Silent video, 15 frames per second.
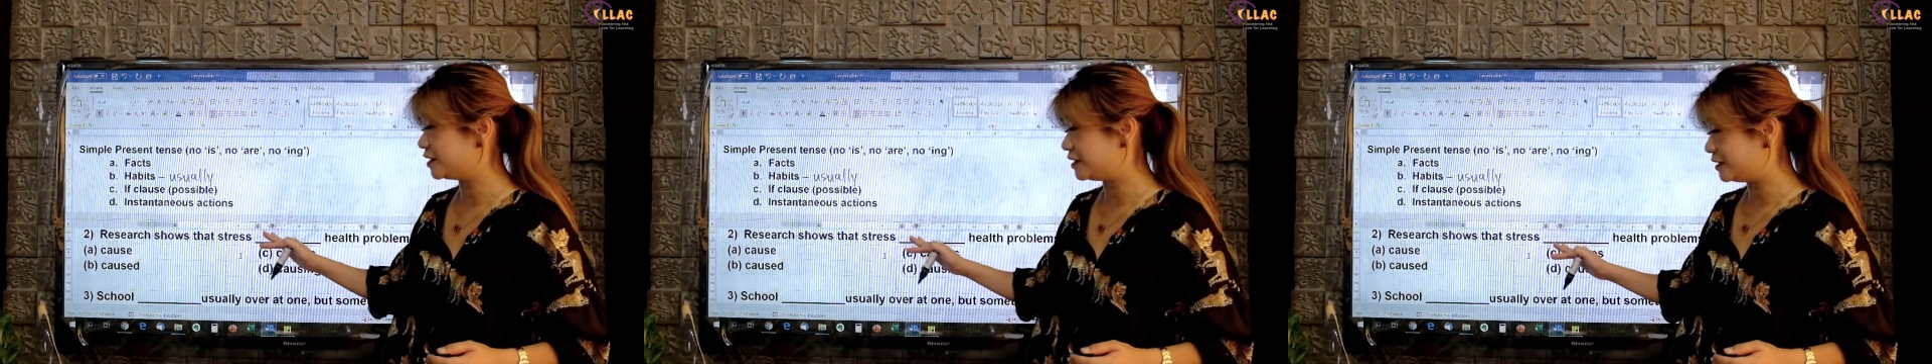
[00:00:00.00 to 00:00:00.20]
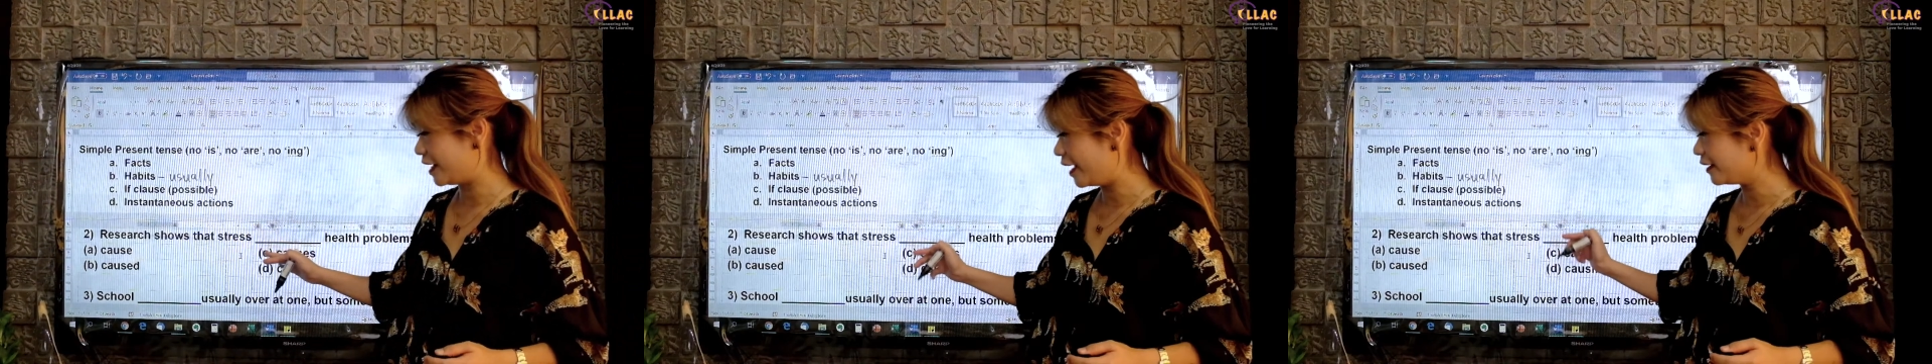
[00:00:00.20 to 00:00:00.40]

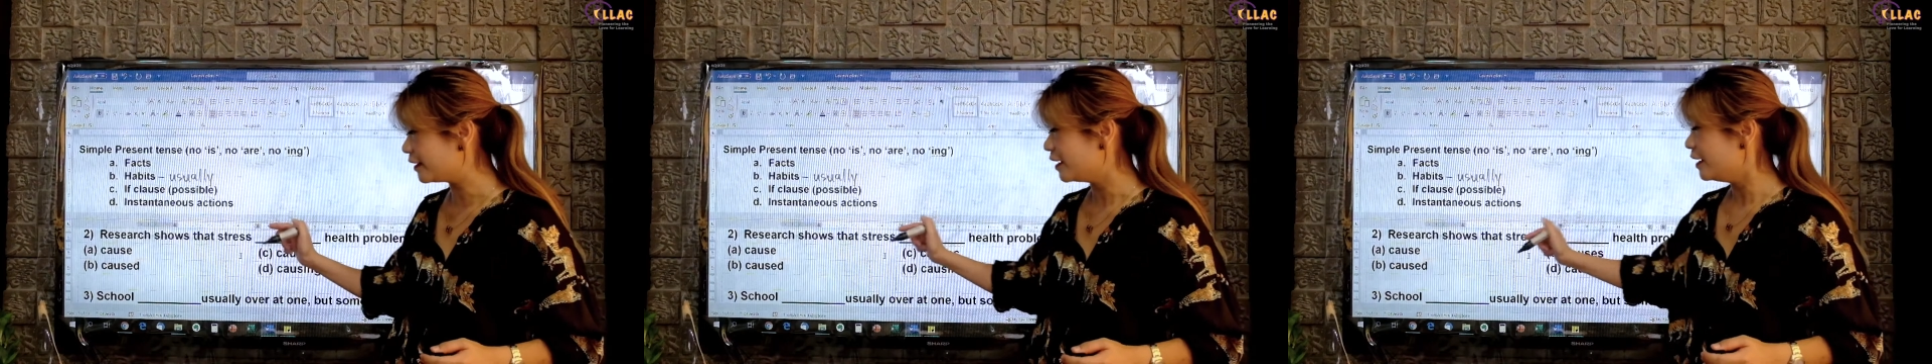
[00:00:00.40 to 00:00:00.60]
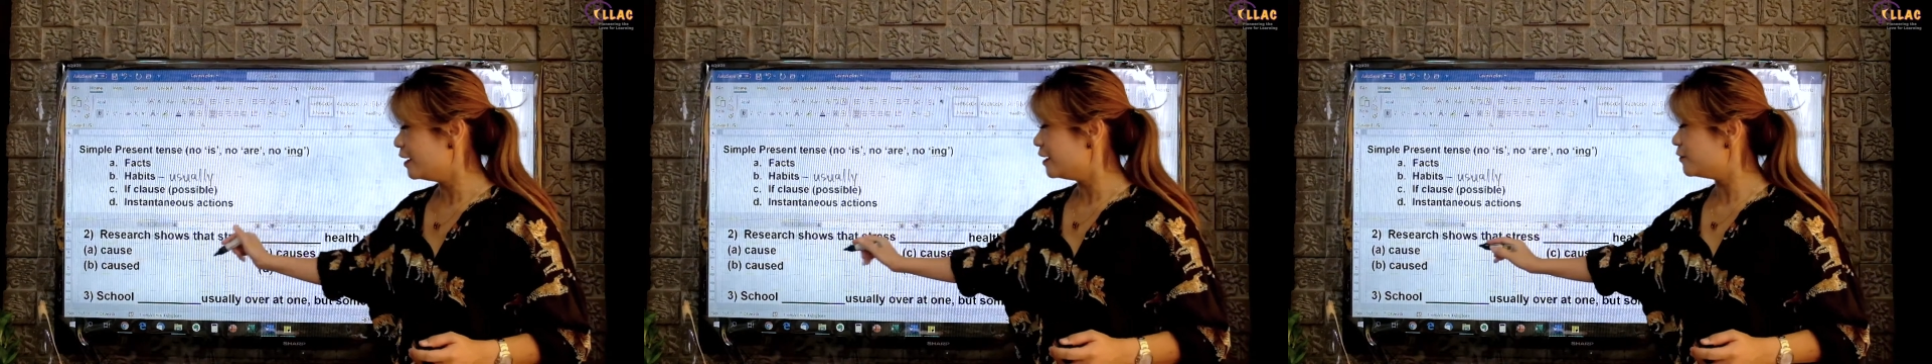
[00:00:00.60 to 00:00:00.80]
that,
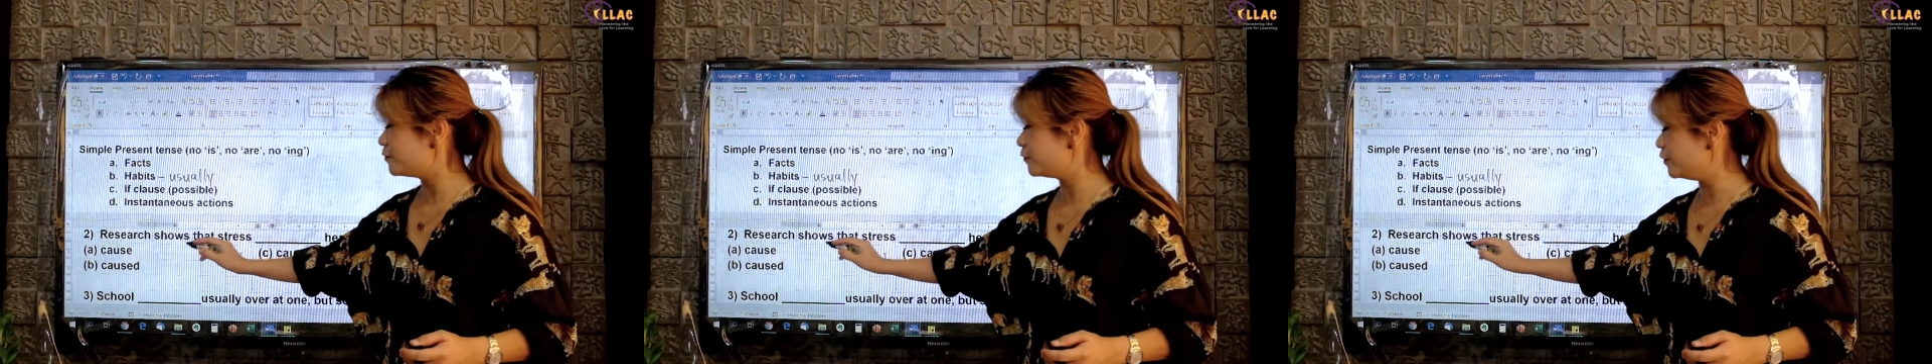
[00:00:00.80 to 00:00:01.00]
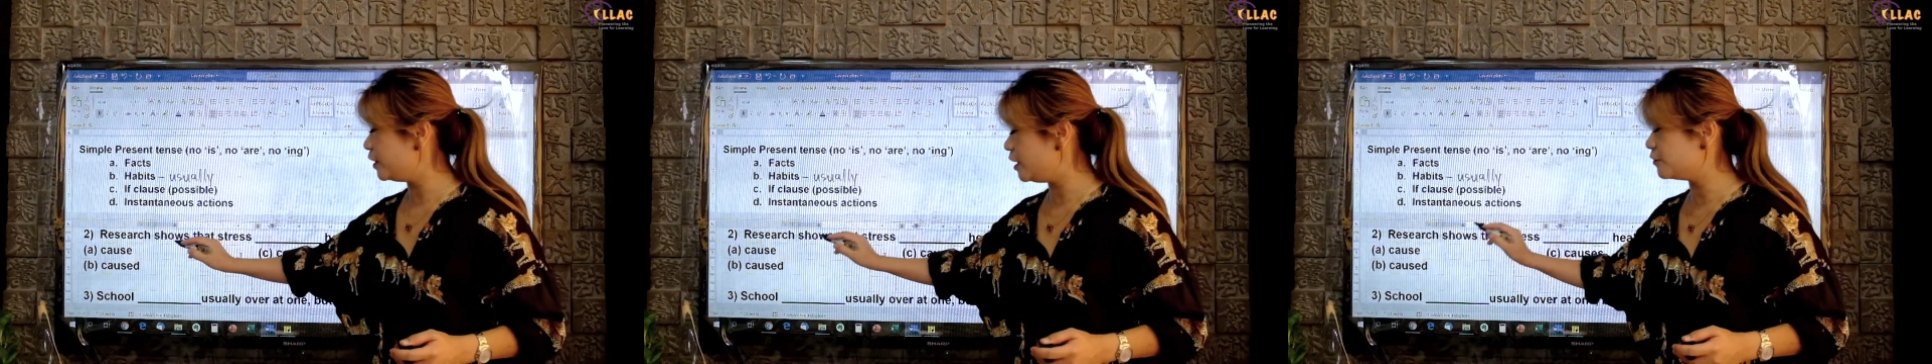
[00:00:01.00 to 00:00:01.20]

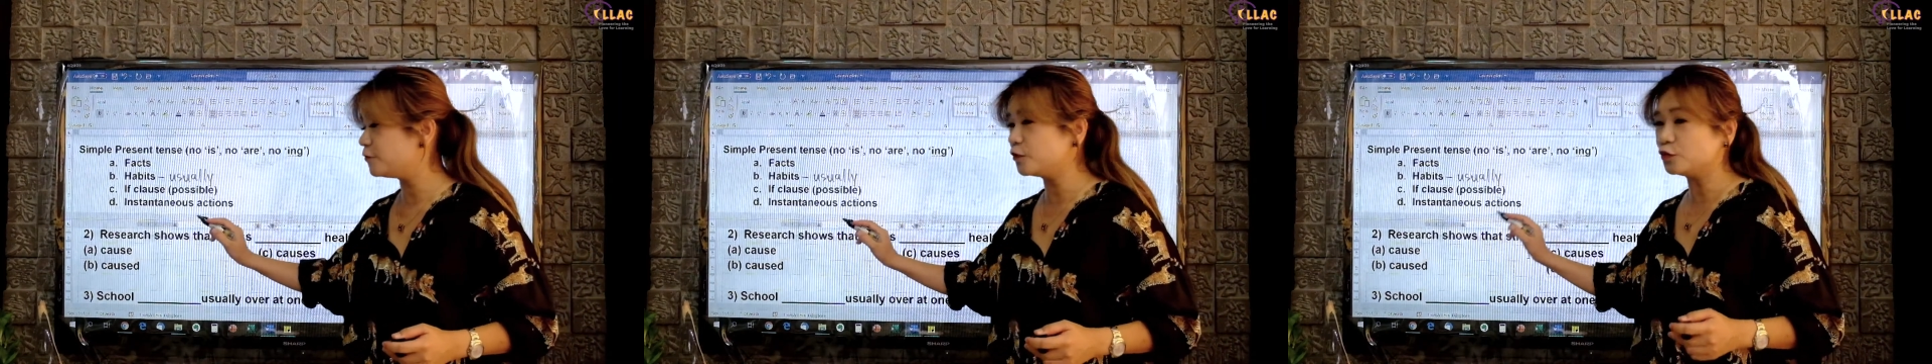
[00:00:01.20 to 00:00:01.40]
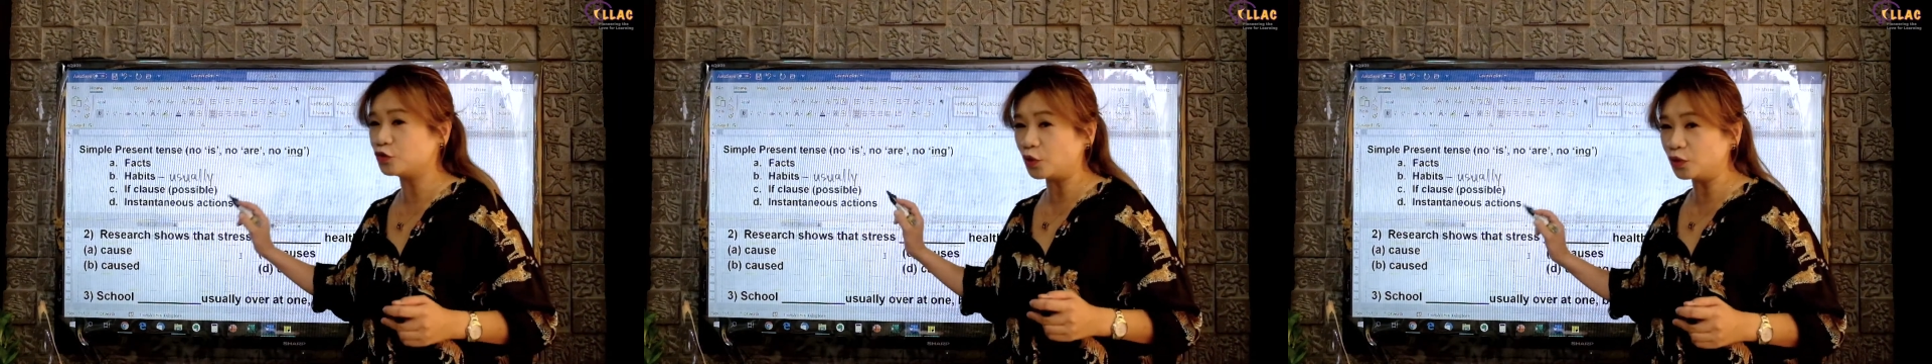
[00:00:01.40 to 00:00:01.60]
if you
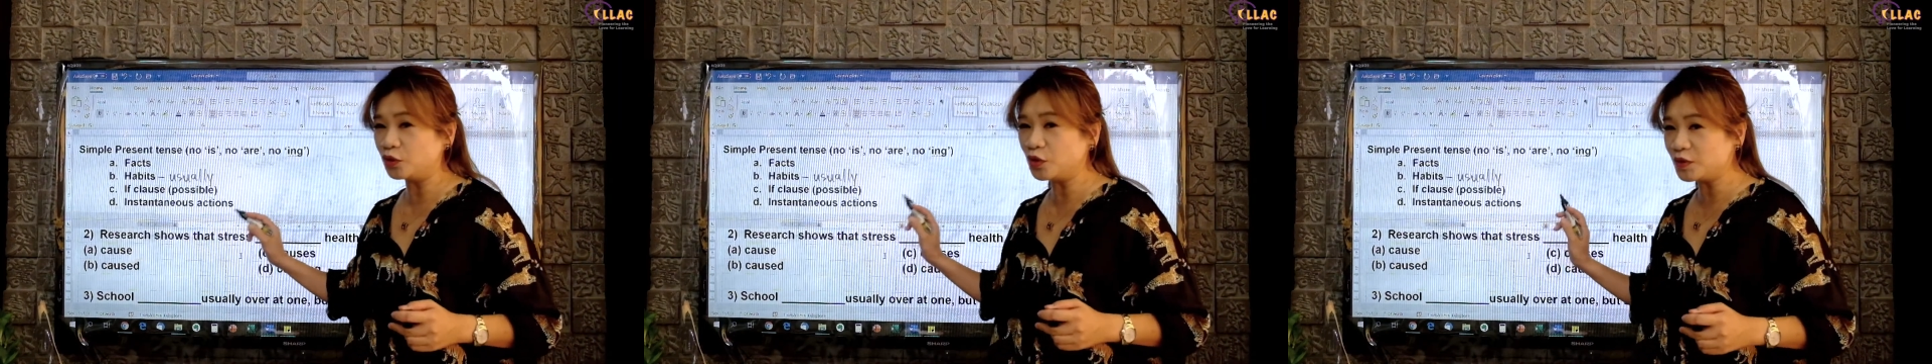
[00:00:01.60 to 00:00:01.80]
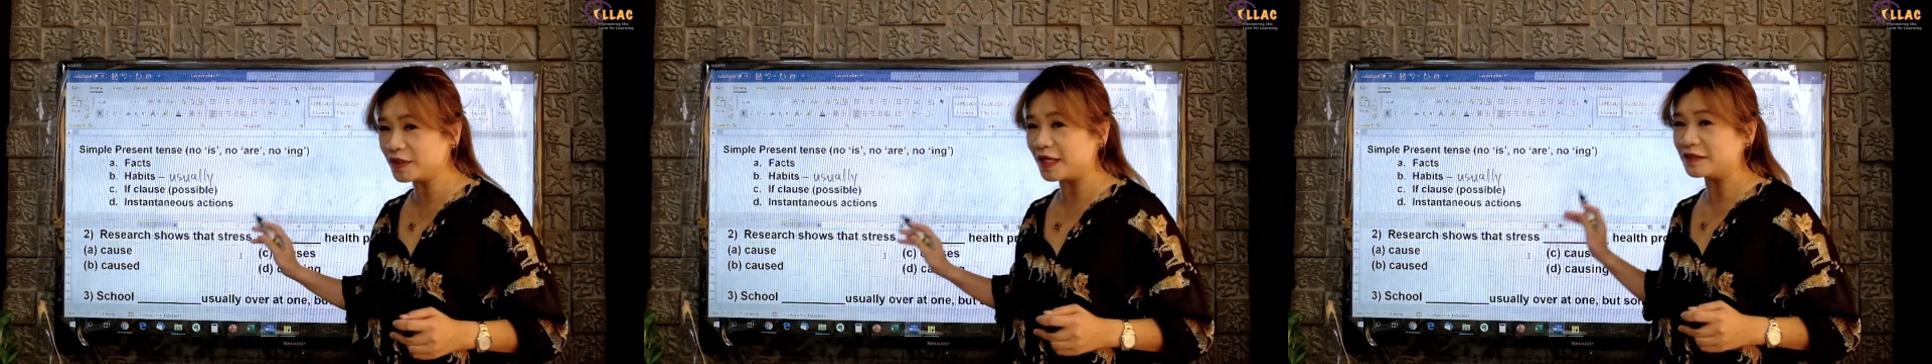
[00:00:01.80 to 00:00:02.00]
don't
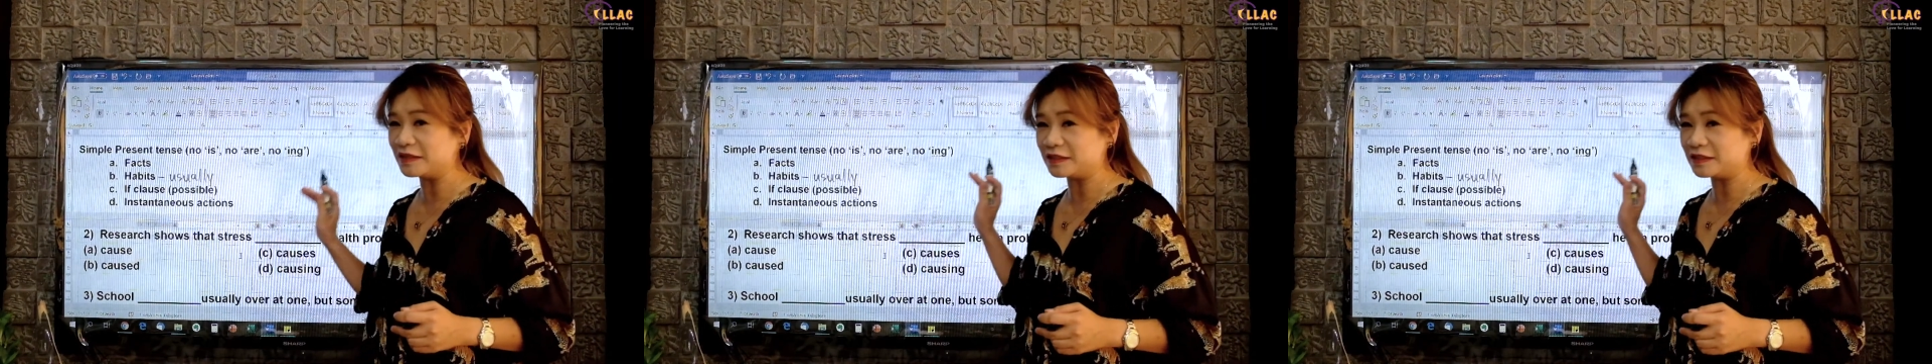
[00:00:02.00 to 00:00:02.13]
know that this